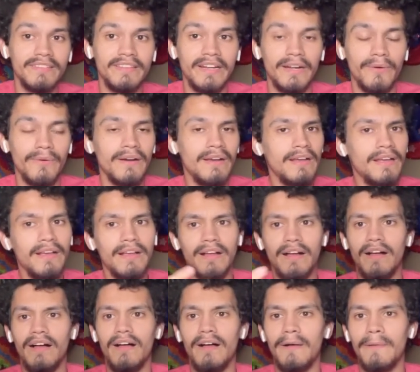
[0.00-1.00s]

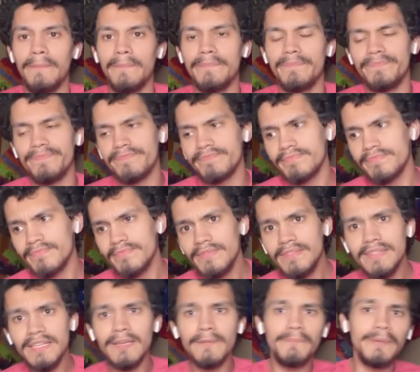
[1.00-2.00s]

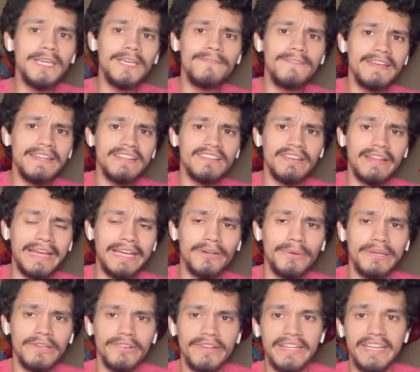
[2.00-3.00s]
PV into
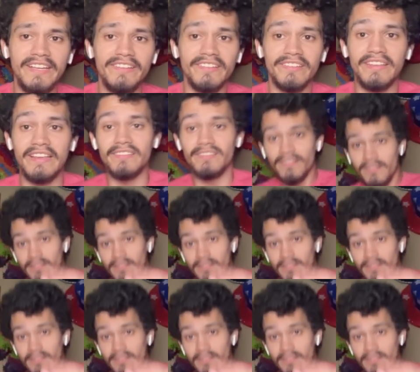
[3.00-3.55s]
AoE green, he just says,